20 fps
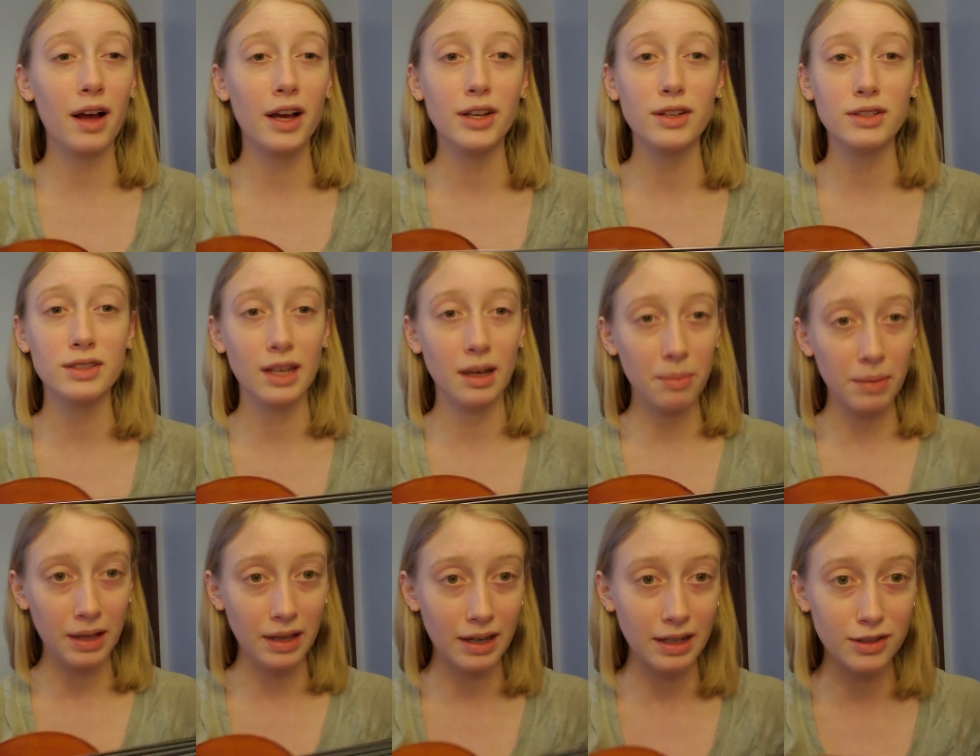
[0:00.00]
You sent
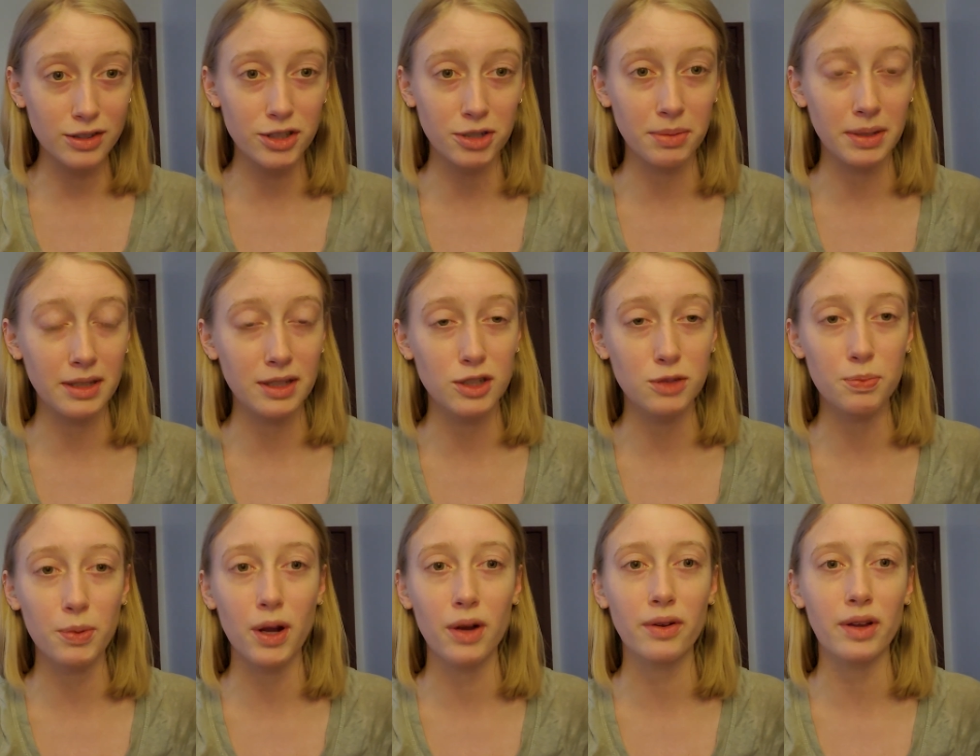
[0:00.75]
me an instrument that's
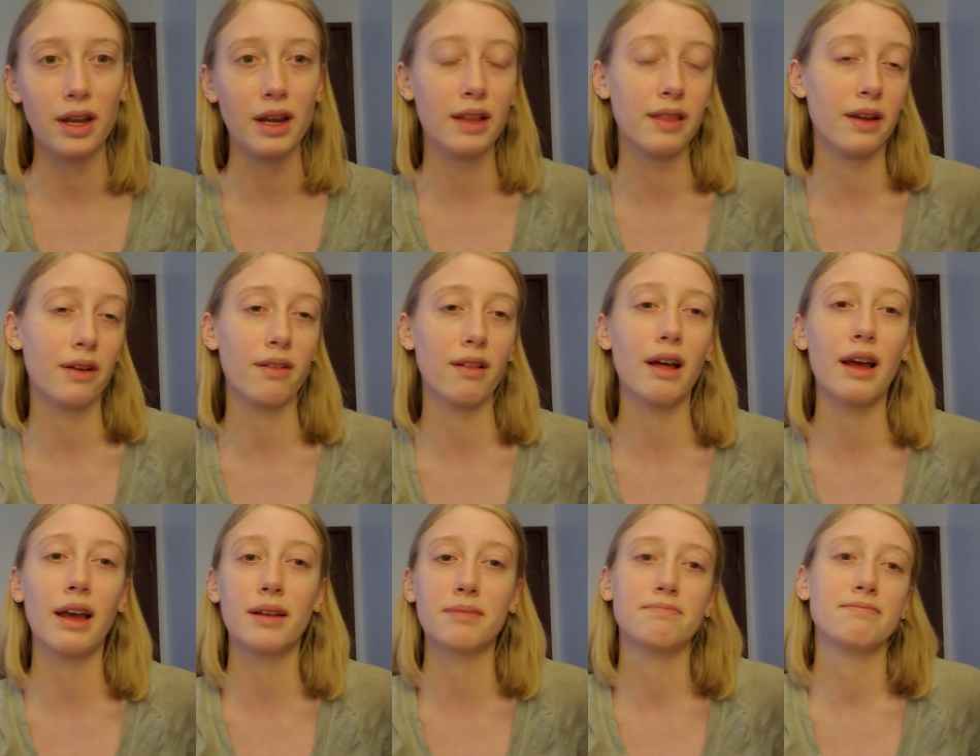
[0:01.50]
broken. And they're
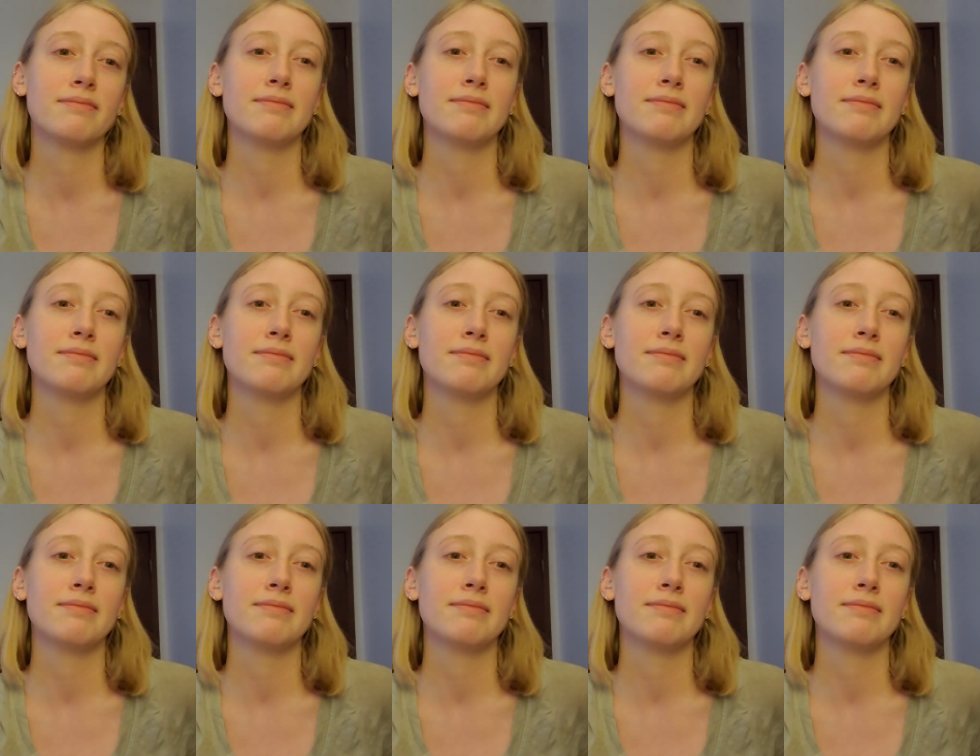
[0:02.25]
like,